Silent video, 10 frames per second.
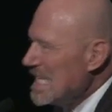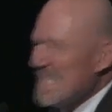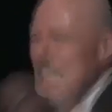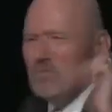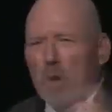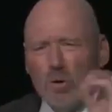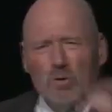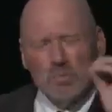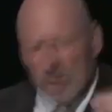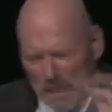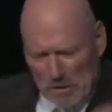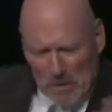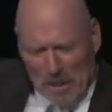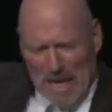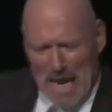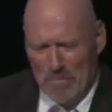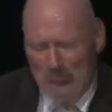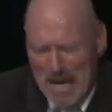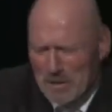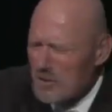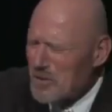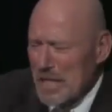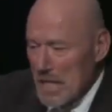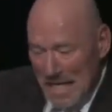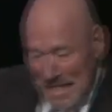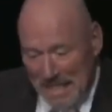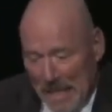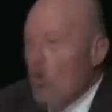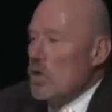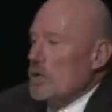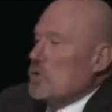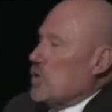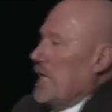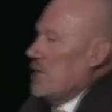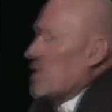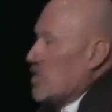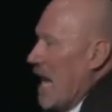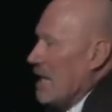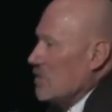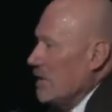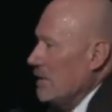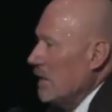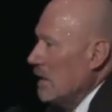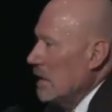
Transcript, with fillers: See, most preachers today and pastors, they don't understand this doctrine.